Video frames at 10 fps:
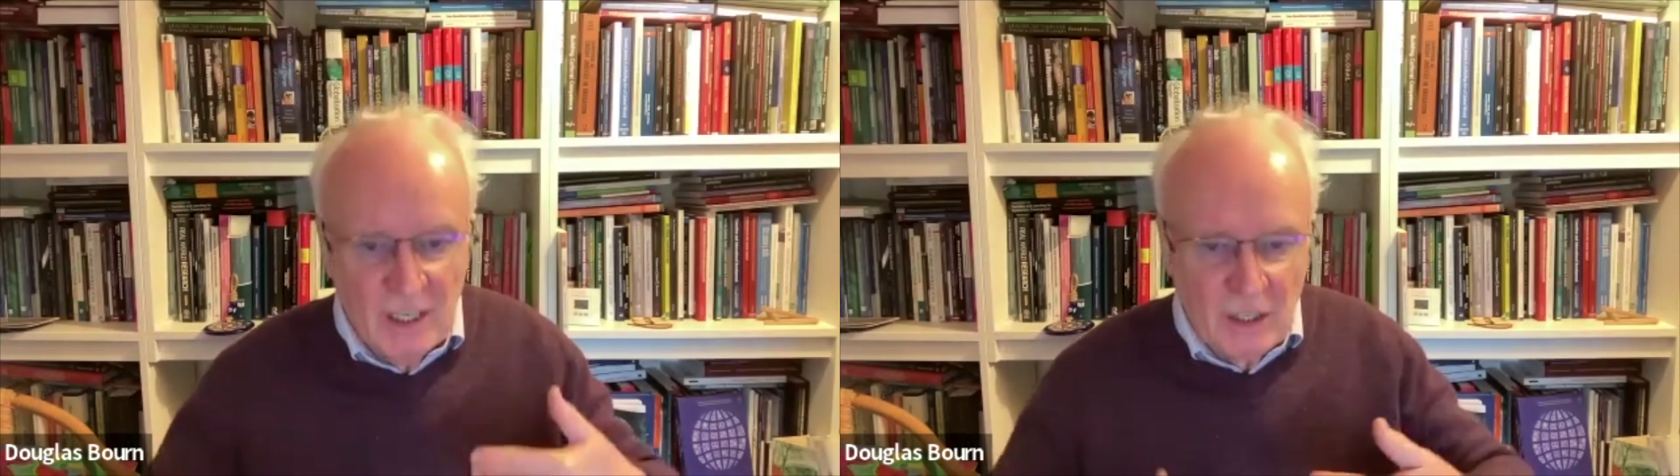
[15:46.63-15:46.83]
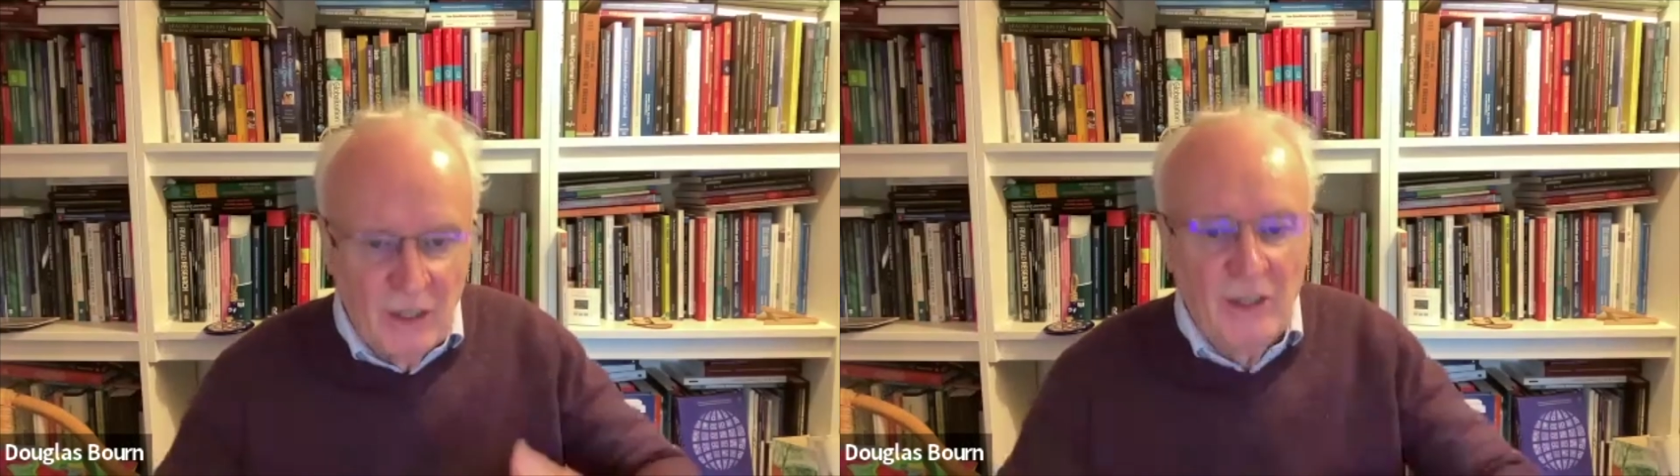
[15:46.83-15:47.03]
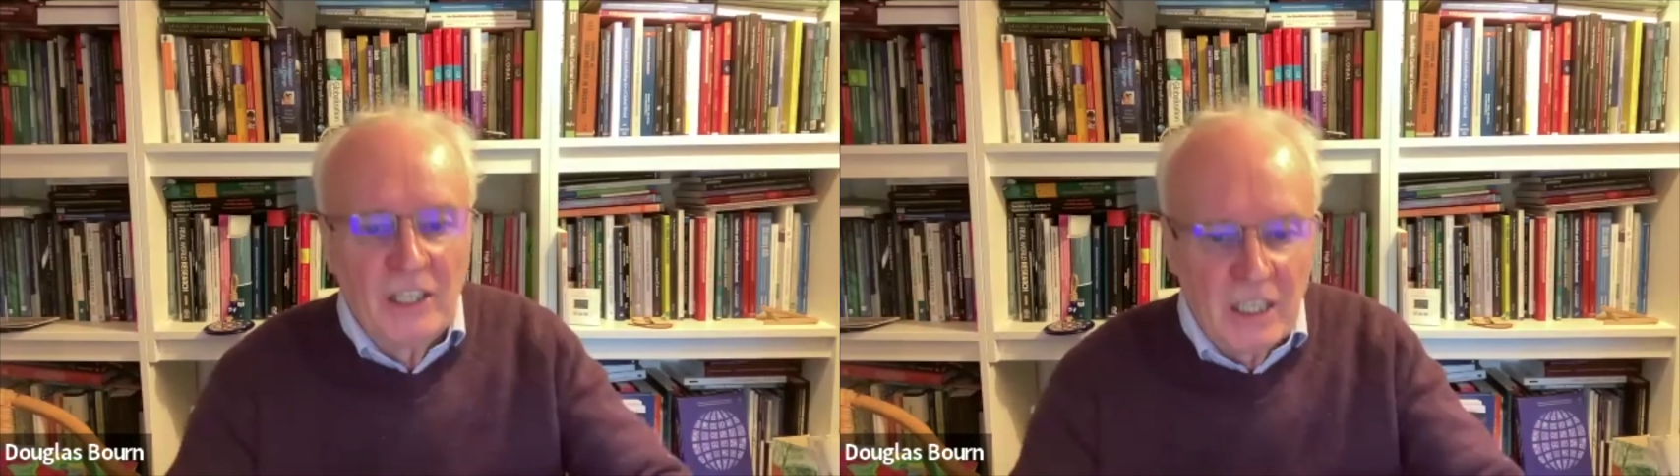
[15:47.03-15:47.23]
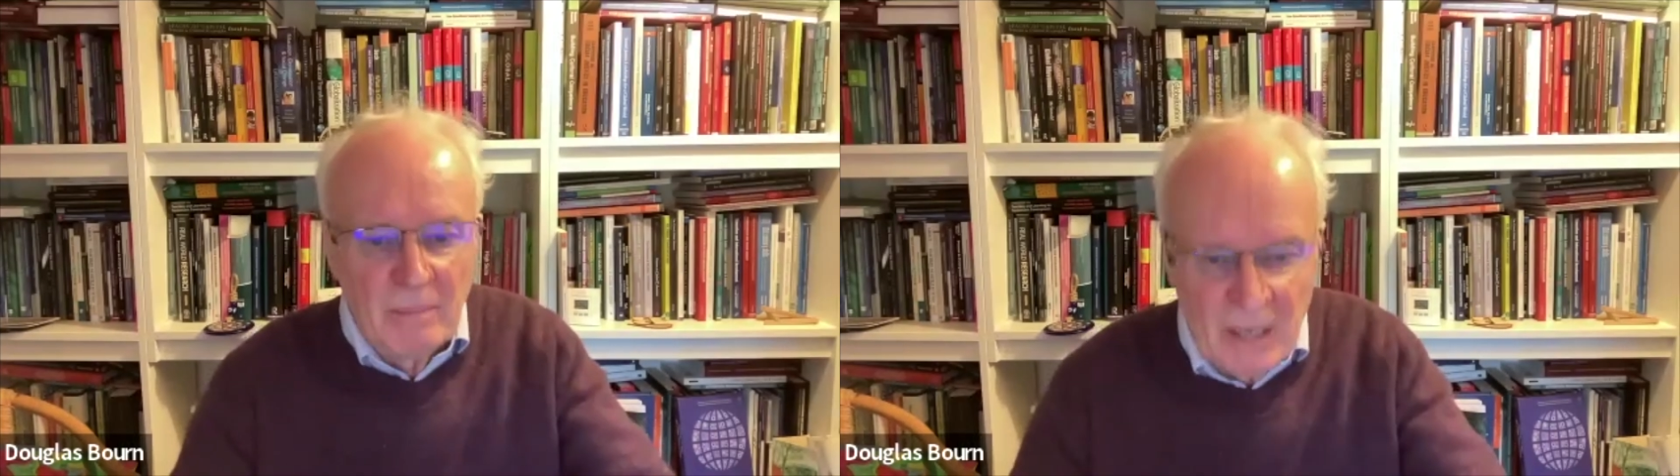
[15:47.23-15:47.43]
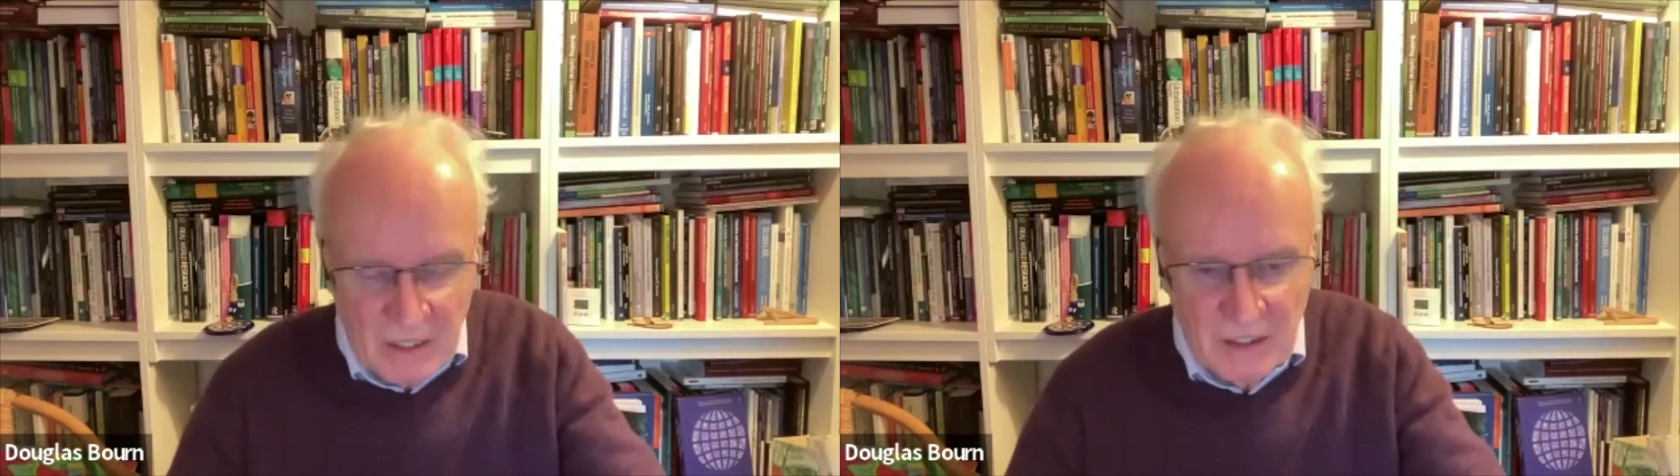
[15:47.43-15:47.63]
learning
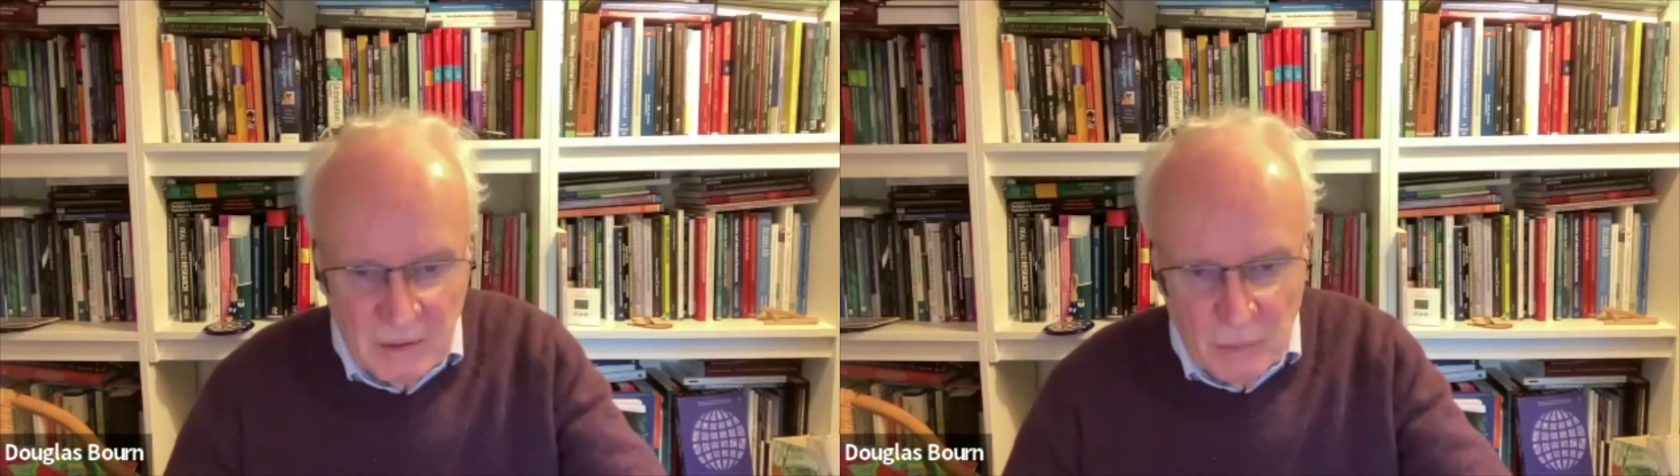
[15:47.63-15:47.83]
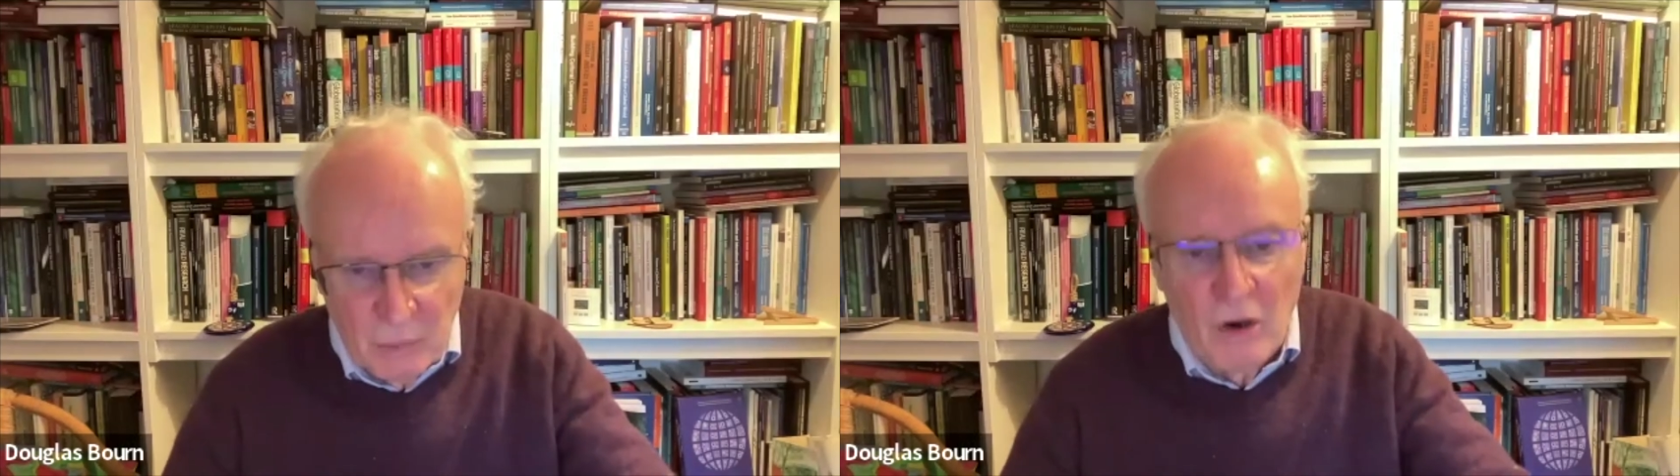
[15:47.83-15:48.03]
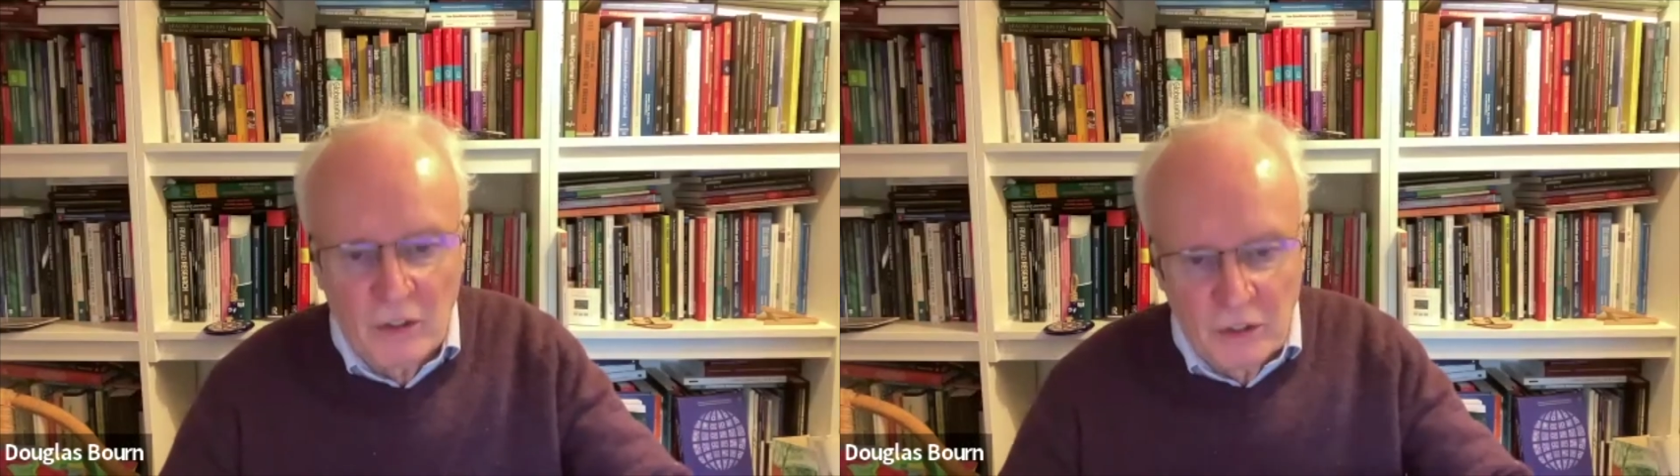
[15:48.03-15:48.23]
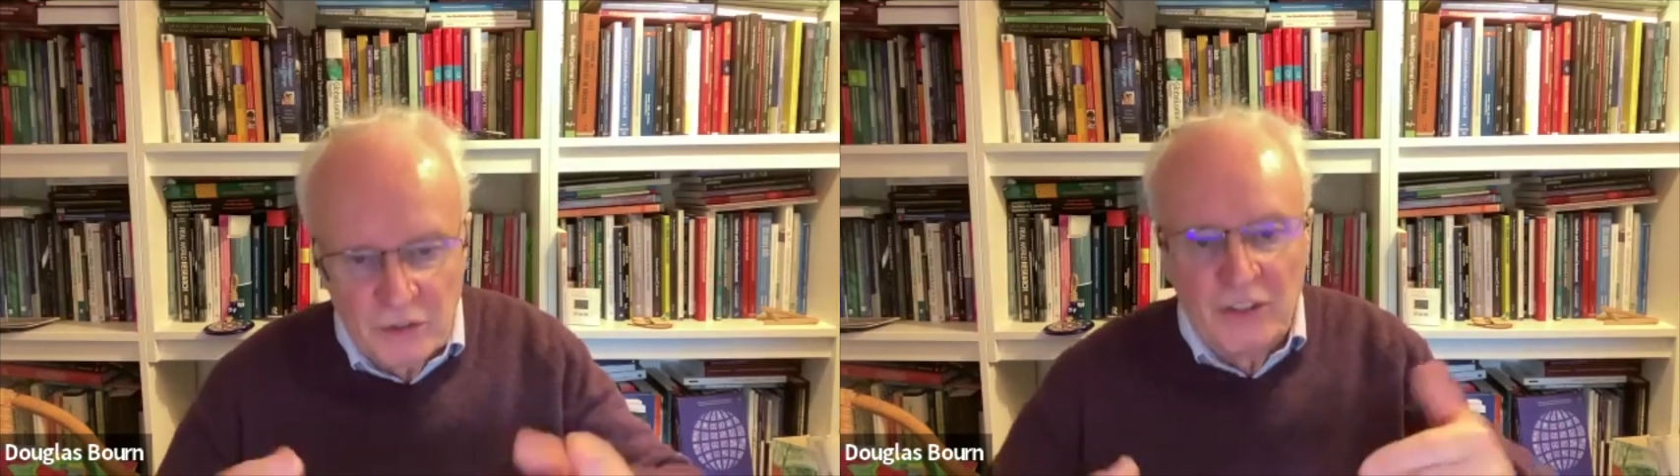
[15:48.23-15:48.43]
about what could